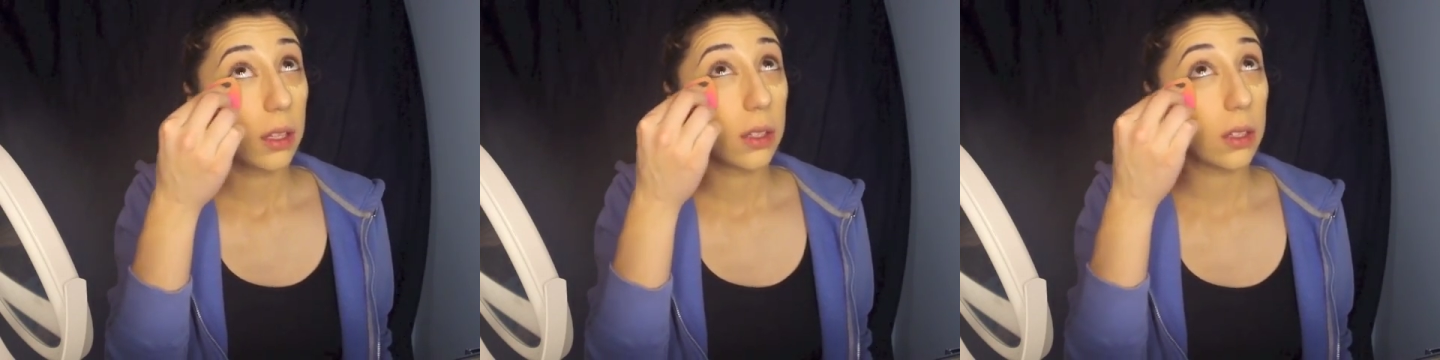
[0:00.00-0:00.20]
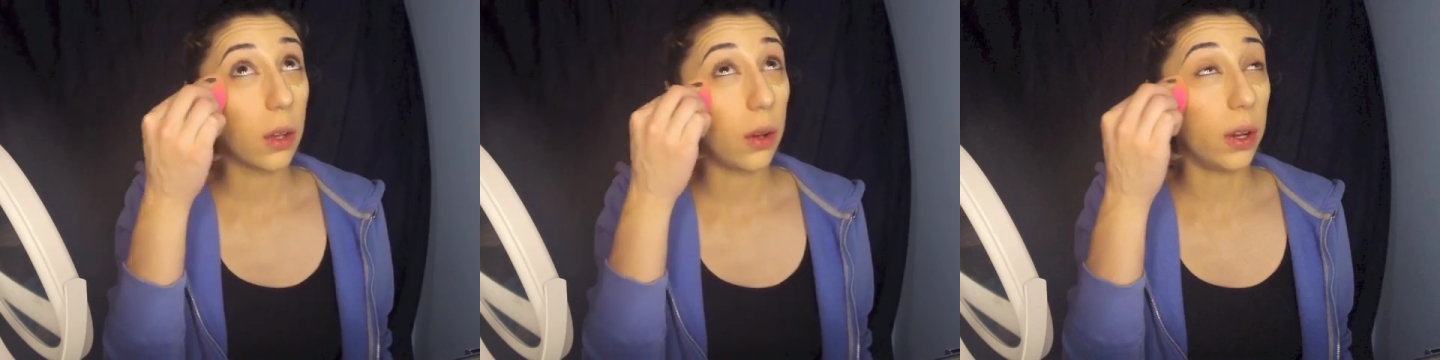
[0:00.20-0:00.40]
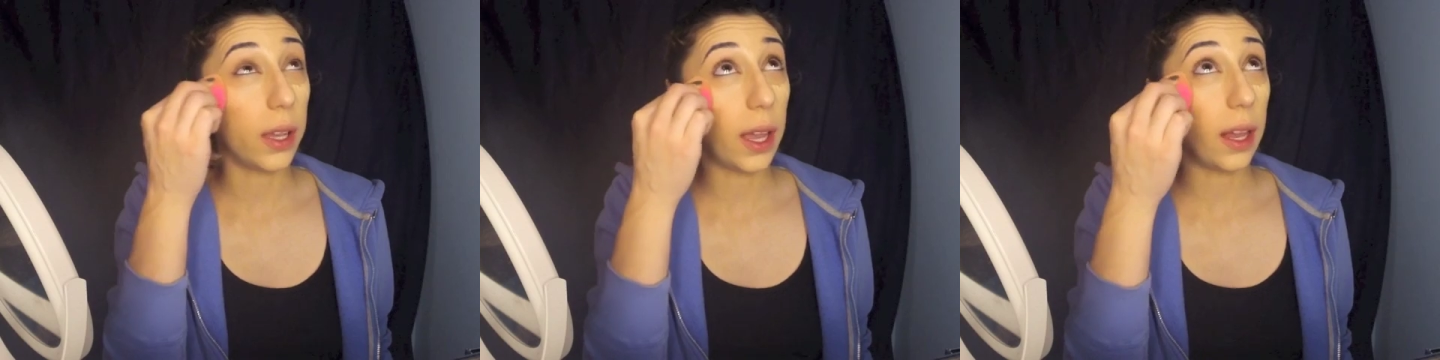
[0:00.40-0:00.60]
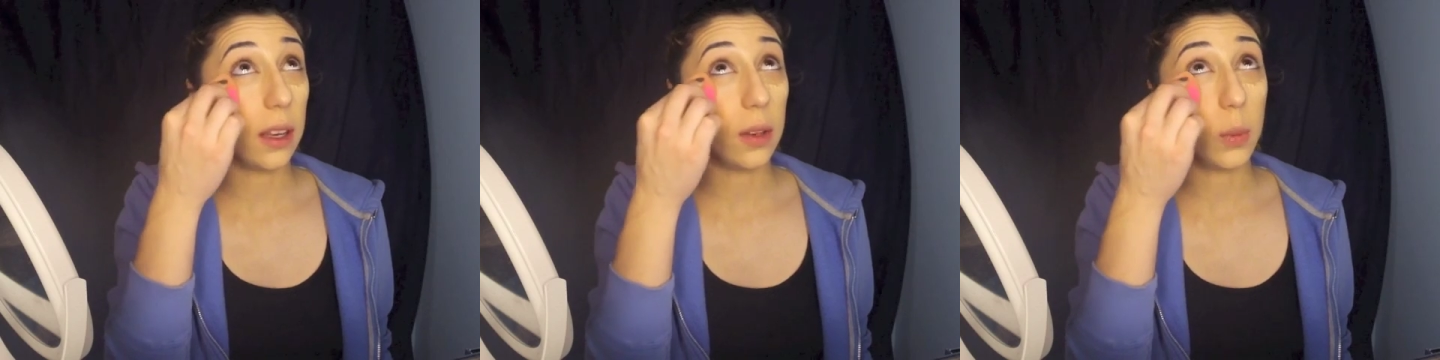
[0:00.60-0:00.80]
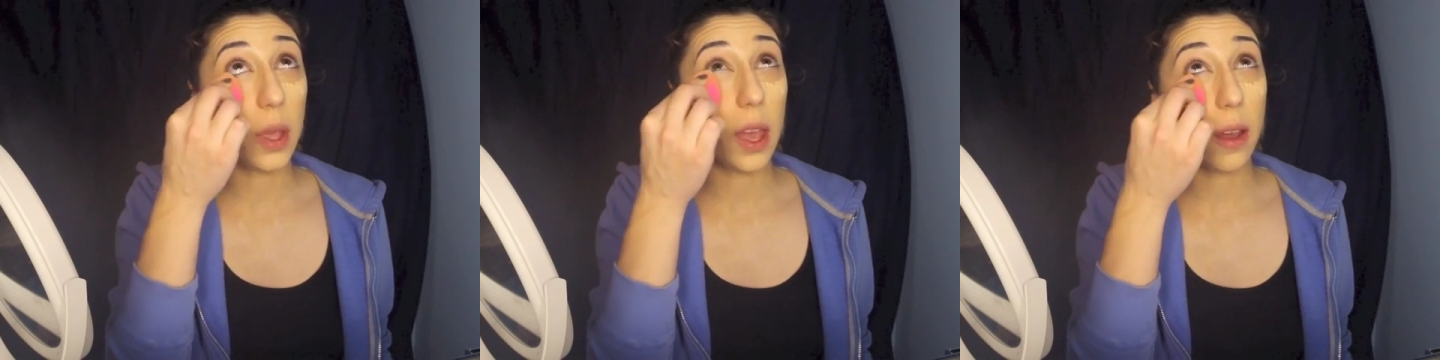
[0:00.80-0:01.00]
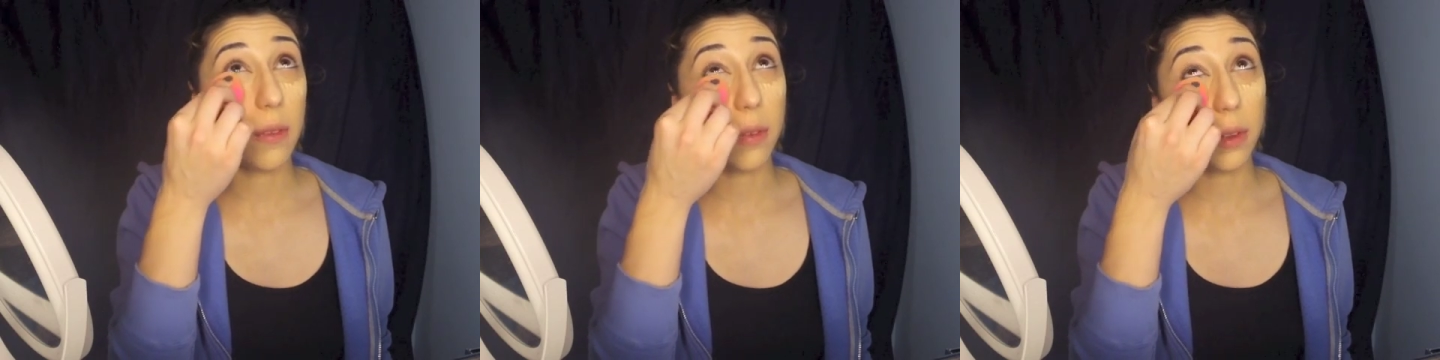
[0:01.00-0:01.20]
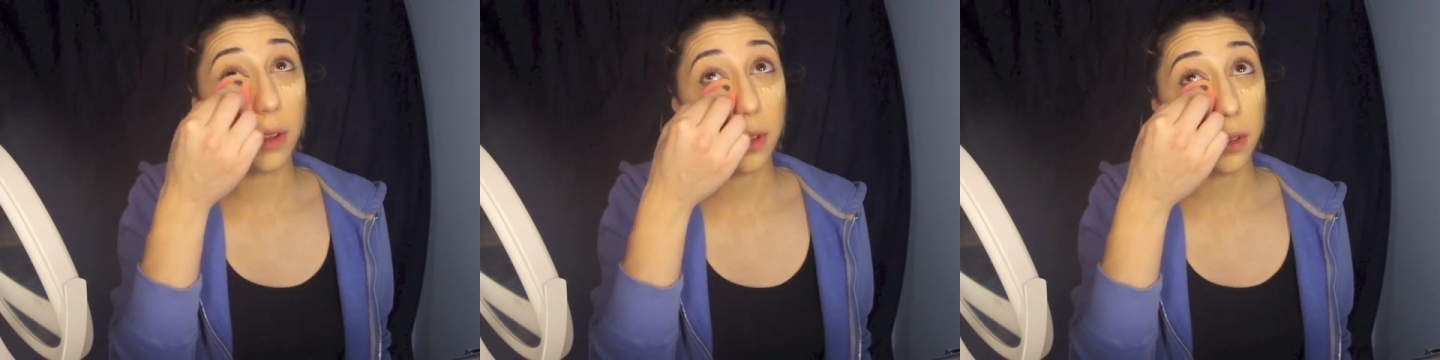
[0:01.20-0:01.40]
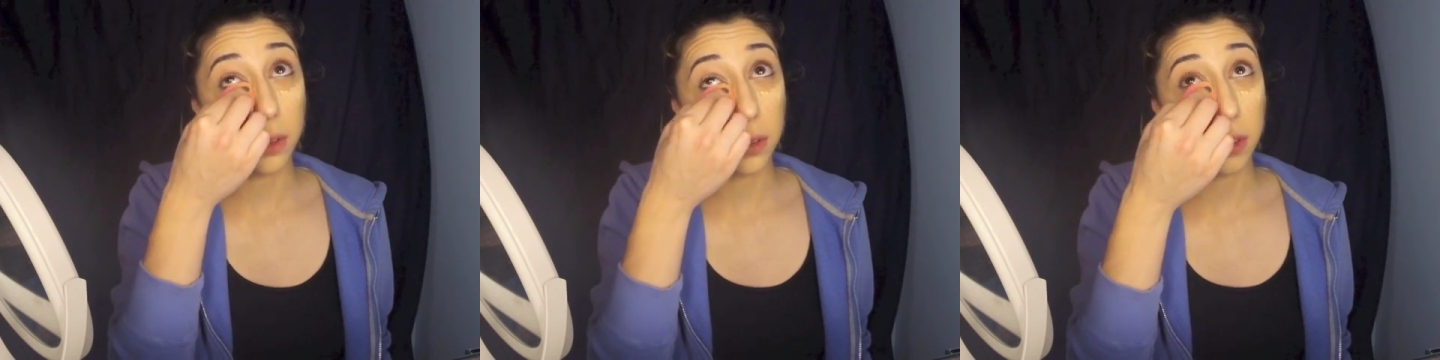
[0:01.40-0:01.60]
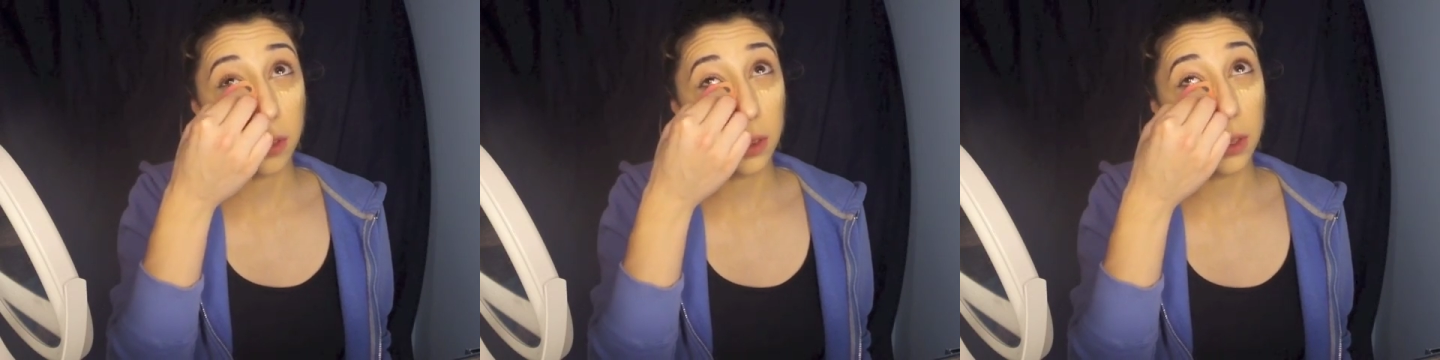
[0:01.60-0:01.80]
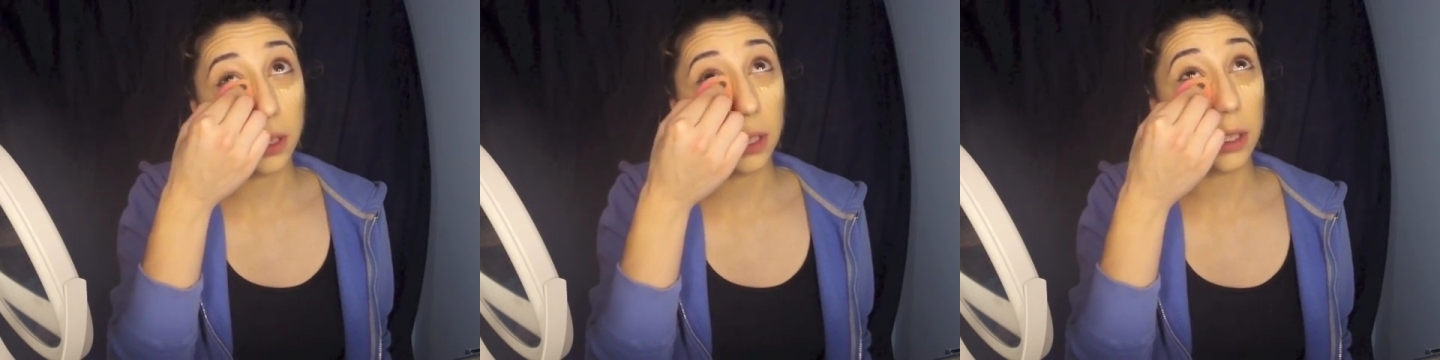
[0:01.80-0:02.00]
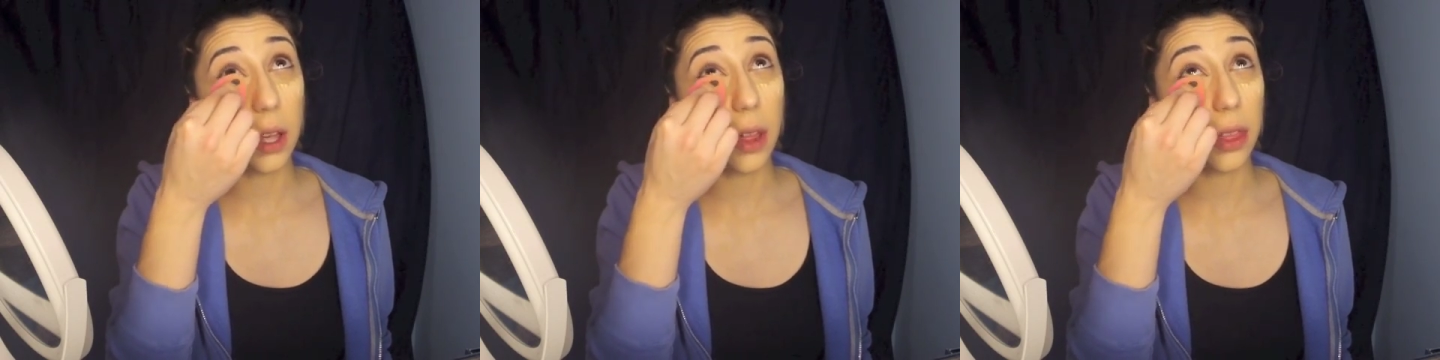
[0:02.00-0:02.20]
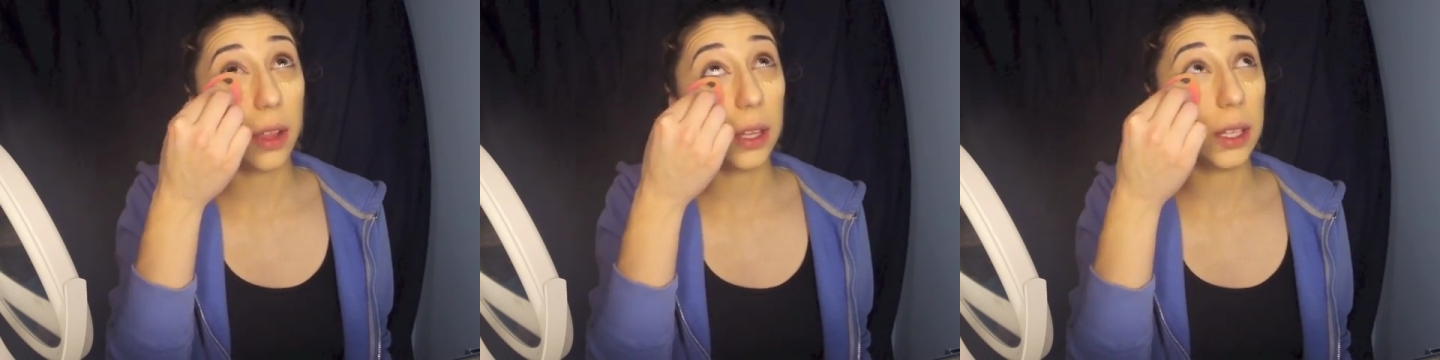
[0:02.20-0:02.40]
So again, we have the